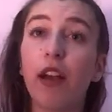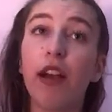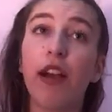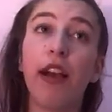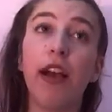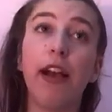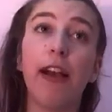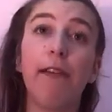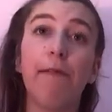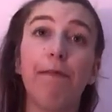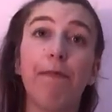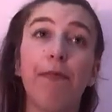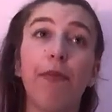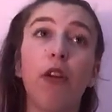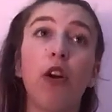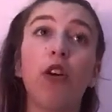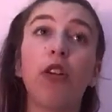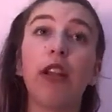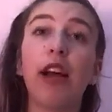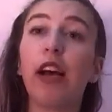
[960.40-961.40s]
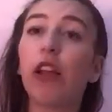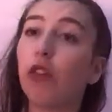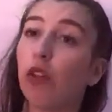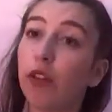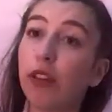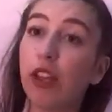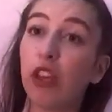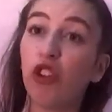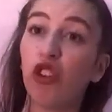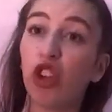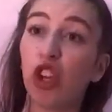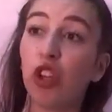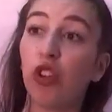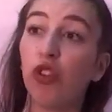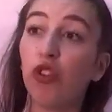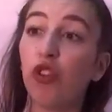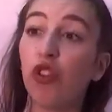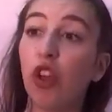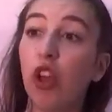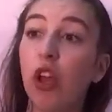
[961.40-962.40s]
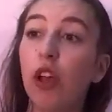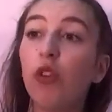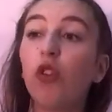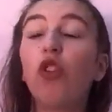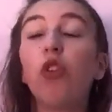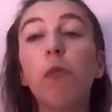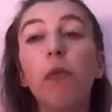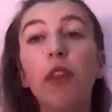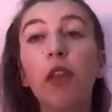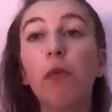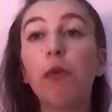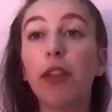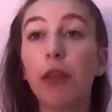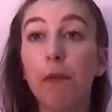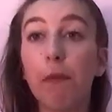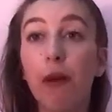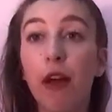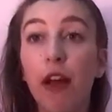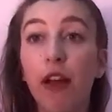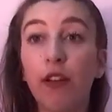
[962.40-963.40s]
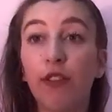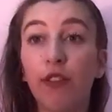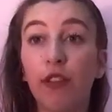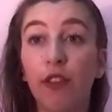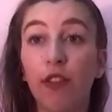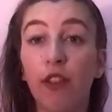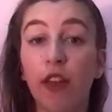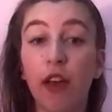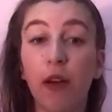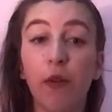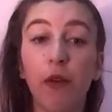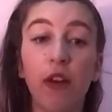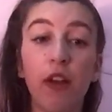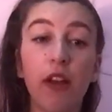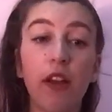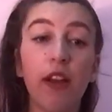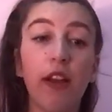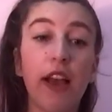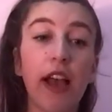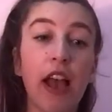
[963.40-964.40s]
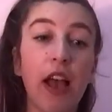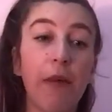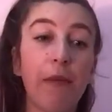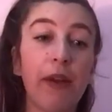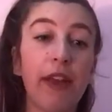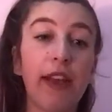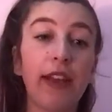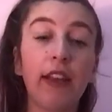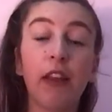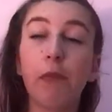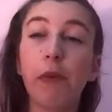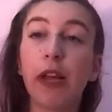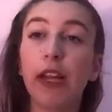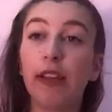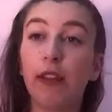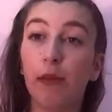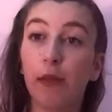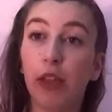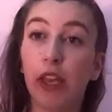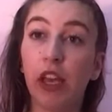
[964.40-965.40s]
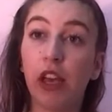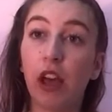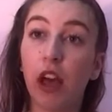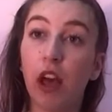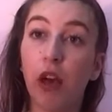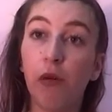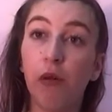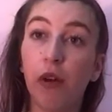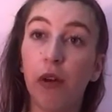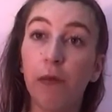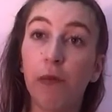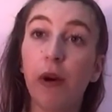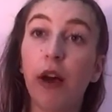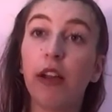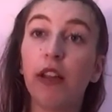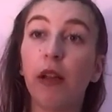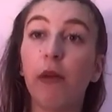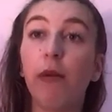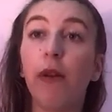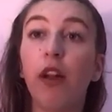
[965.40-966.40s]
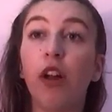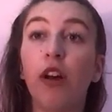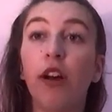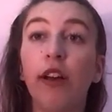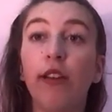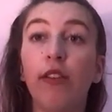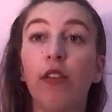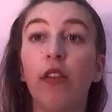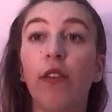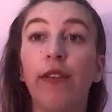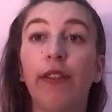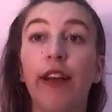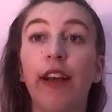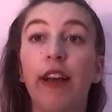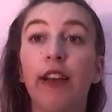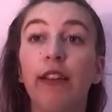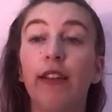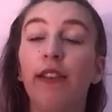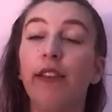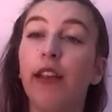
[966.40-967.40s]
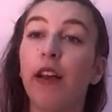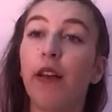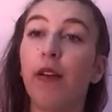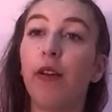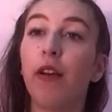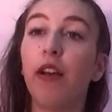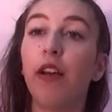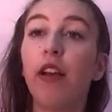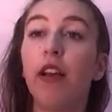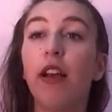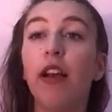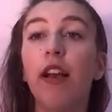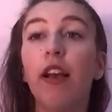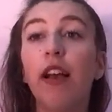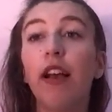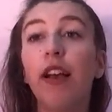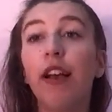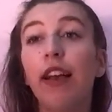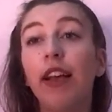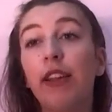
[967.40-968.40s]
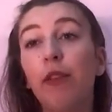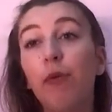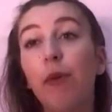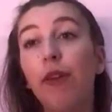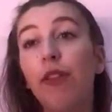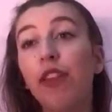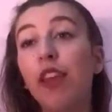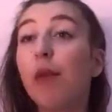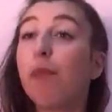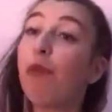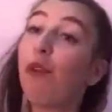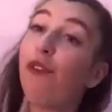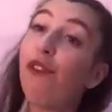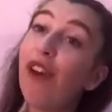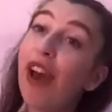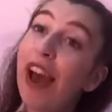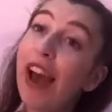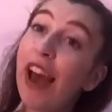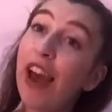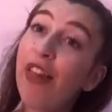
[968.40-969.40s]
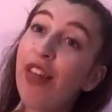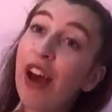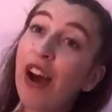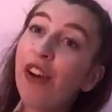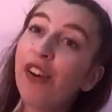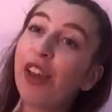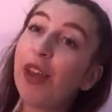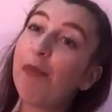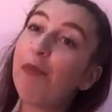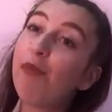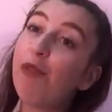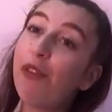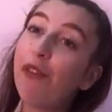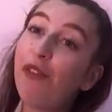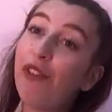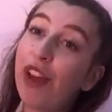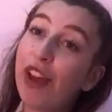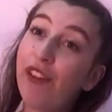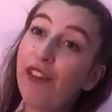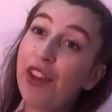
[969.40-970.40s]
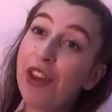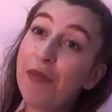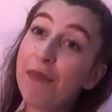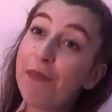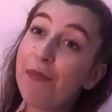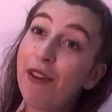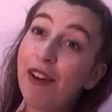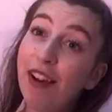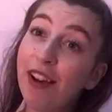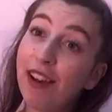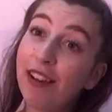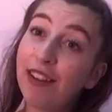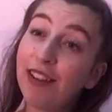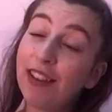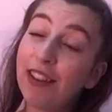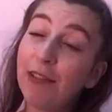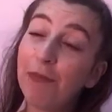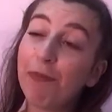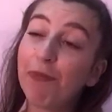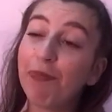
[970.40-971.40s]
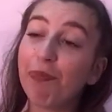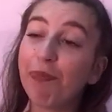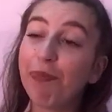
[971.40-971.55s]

online auditions. Some are doing in person though. It depends where you go, but I know a lot is online, so it's whether you prefer that or you prefer it in person.